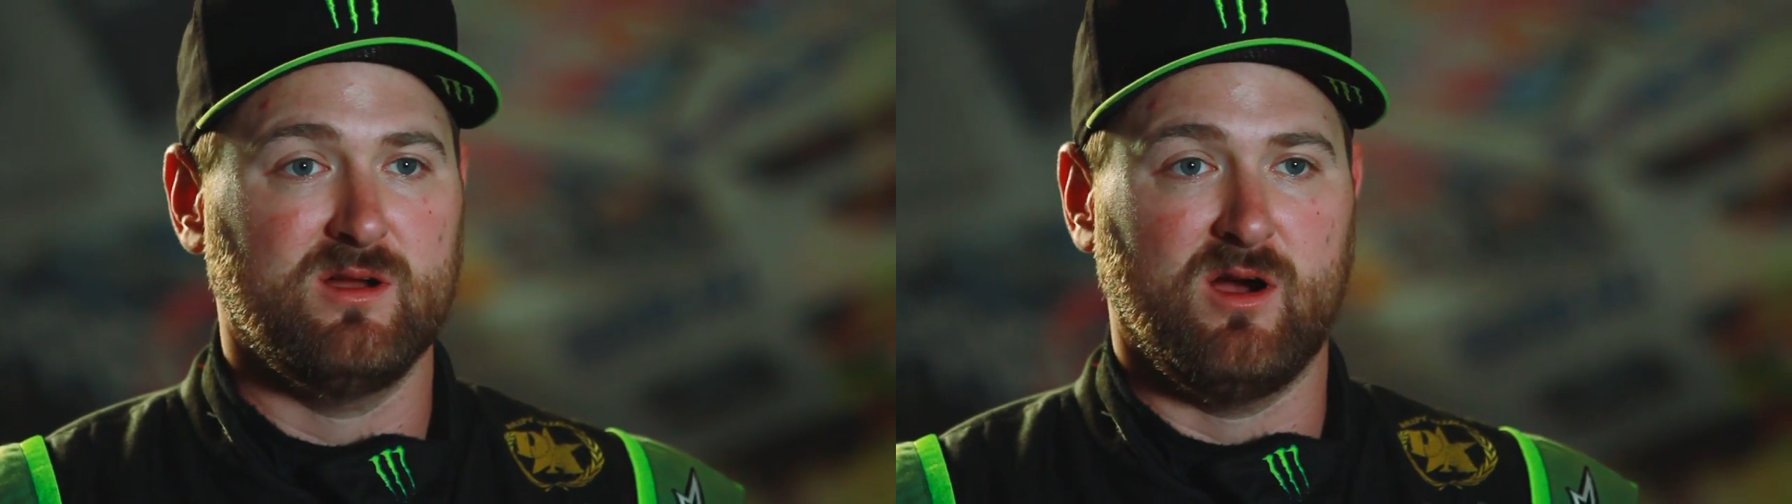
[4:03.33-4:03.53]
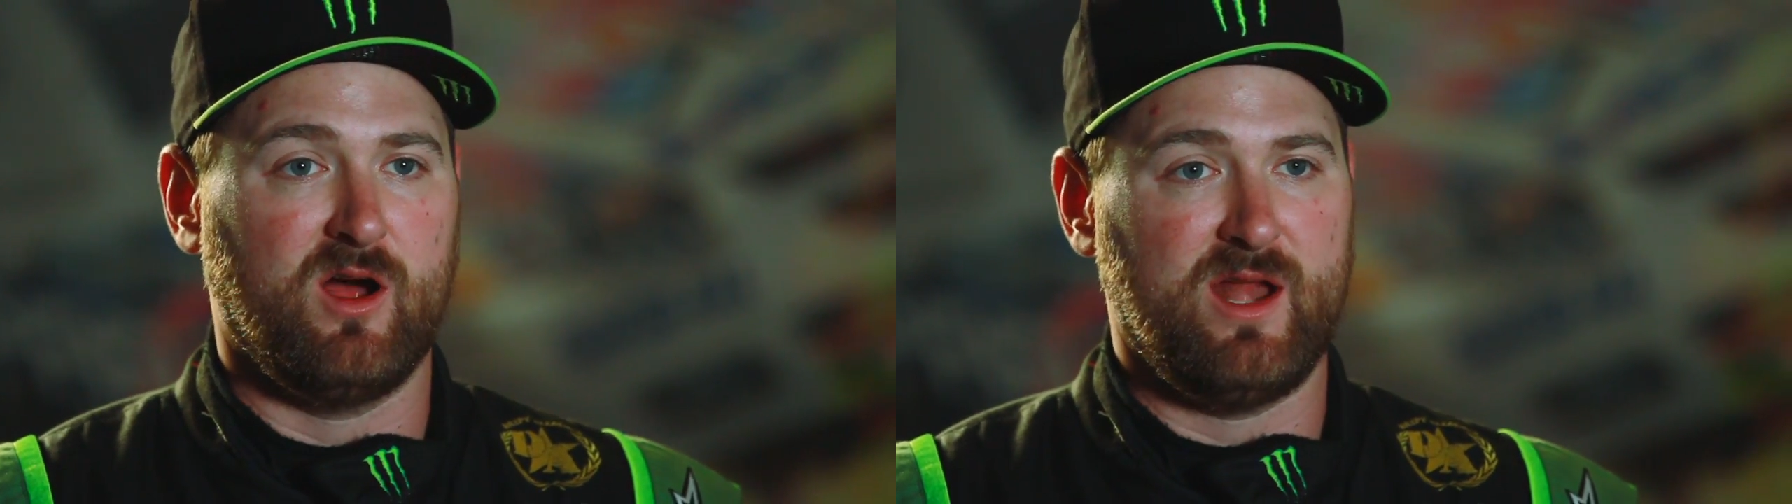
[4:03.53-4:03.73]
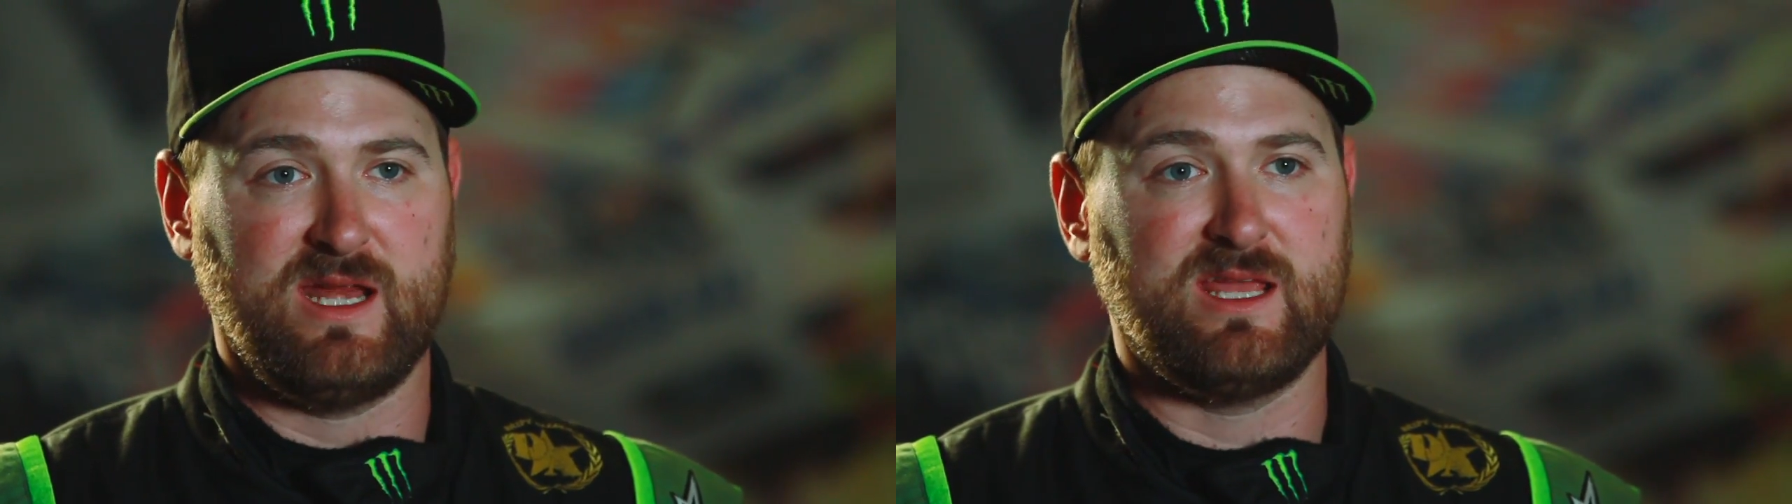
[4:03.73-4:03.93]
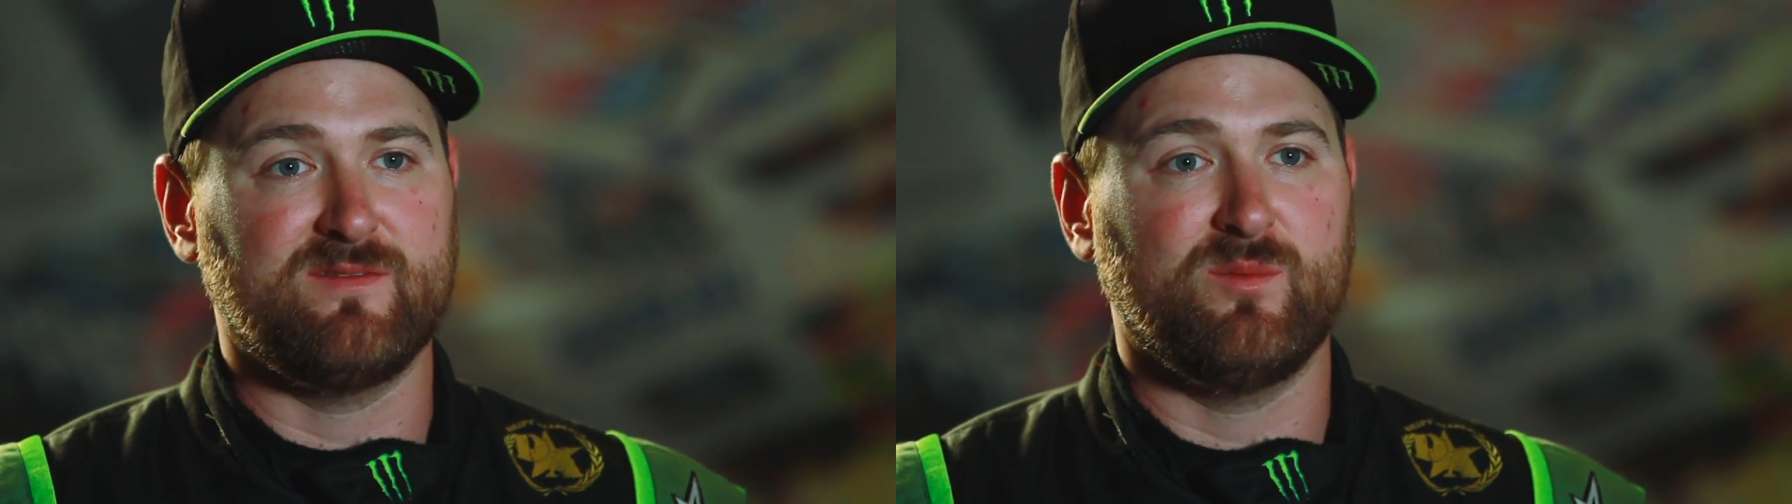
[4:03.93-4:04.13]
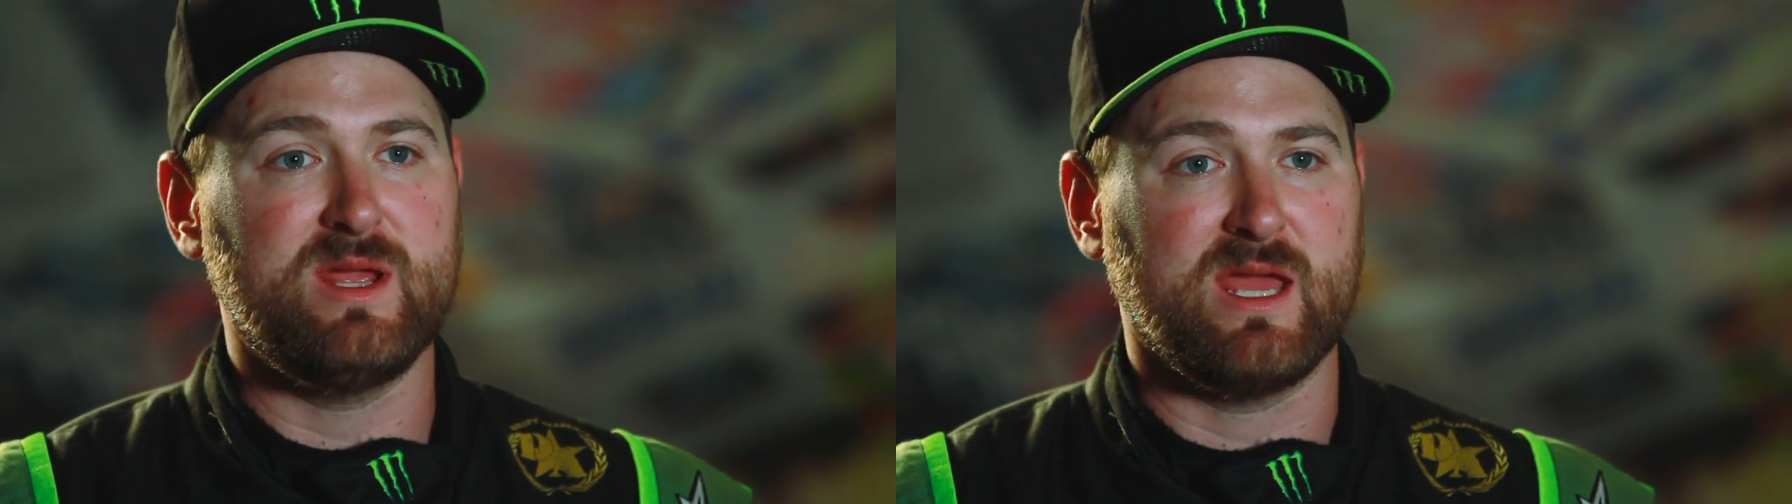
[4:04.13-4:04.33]
on any
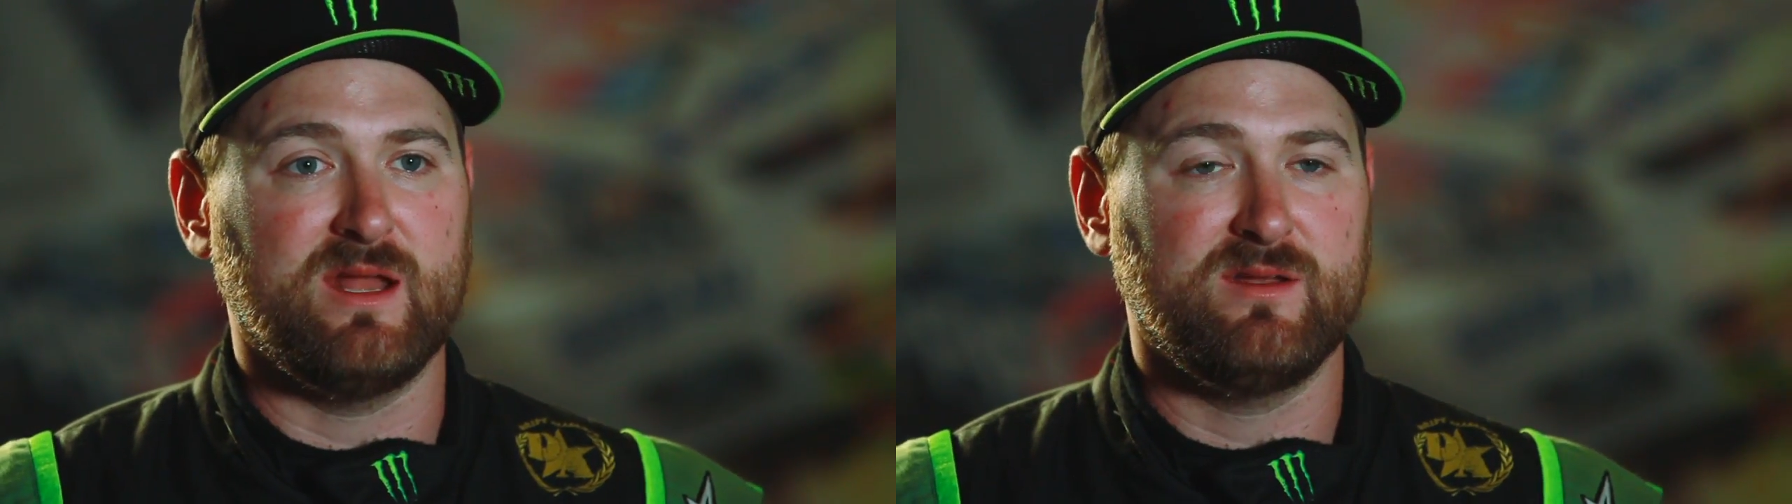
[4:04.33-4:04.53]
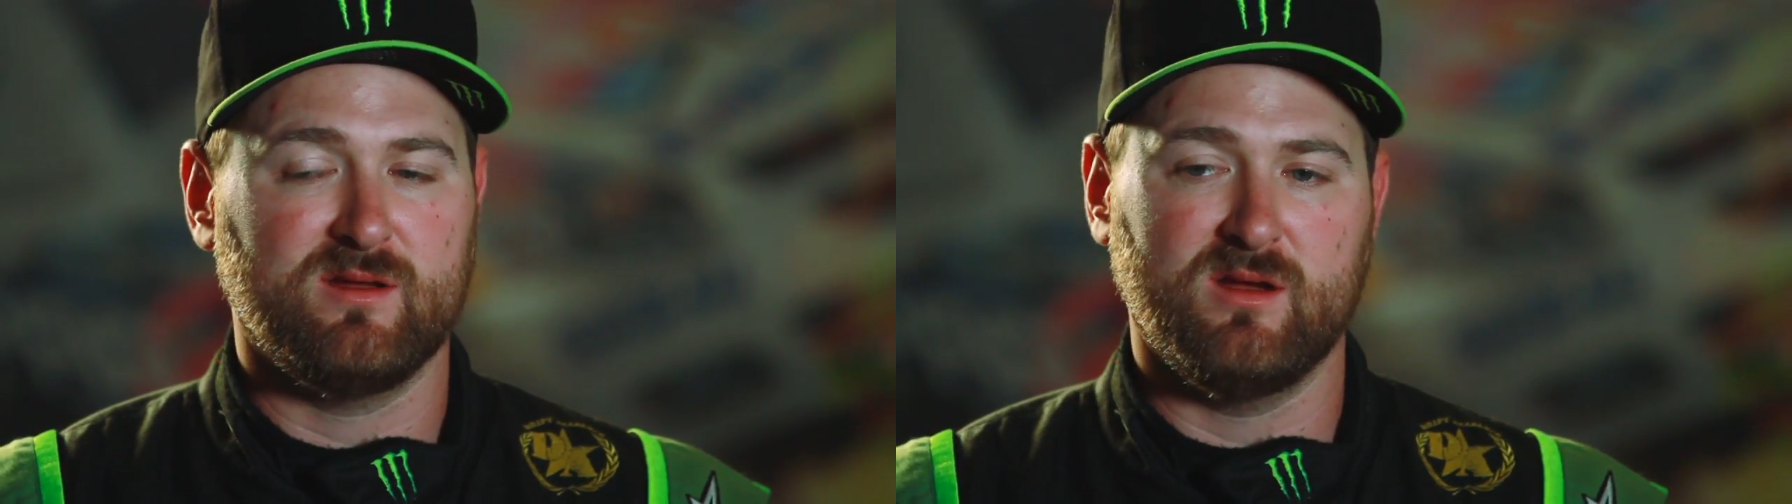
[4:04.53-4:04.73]
given weekend.